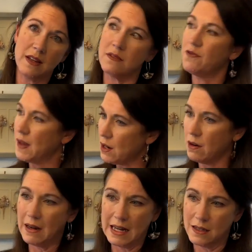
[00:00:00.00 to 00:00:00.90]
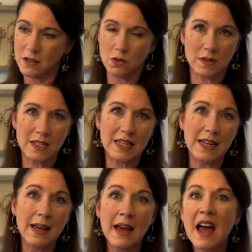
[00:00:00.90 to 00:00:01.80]
It fit our needs to a
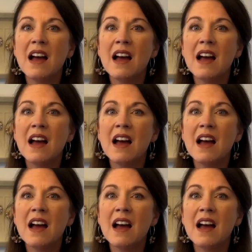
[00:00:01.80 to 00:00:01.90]
T,